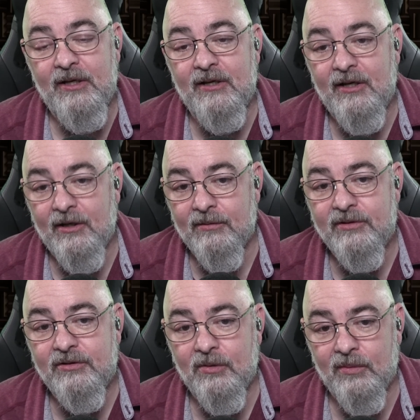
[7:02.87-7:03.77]
adherents
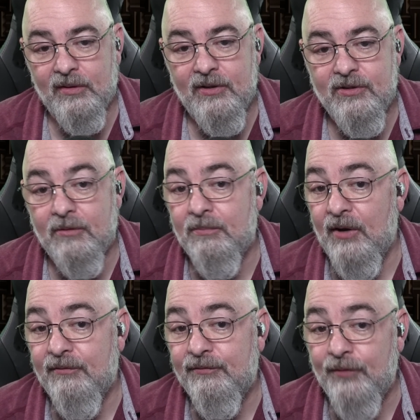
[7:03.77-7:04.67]
to a religion
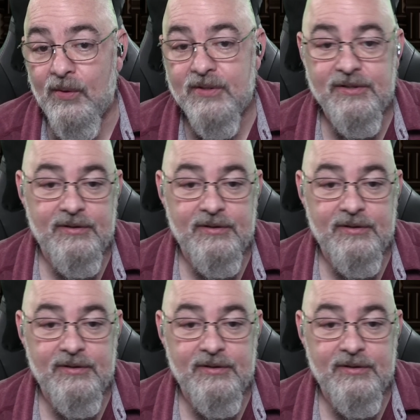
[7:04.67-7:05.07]
by force,